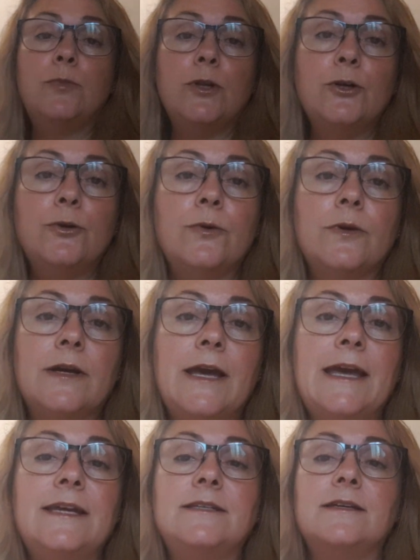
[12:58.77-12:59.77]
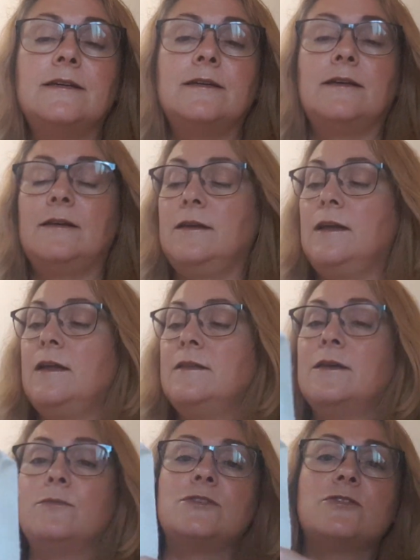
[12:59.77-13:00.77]
blue Ada and
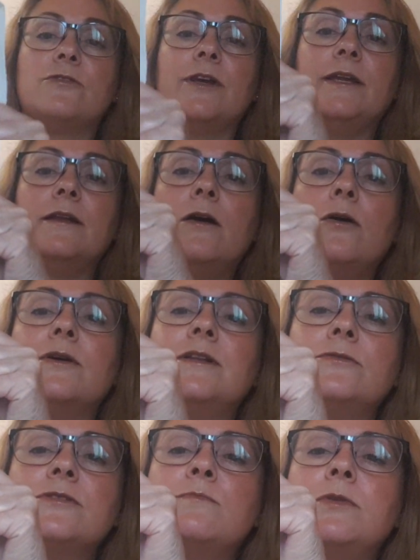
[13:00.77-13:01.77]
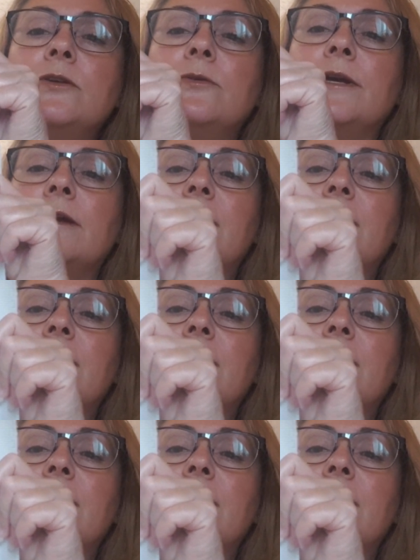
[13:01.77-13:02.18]
there was green. Oh, it looks blue here.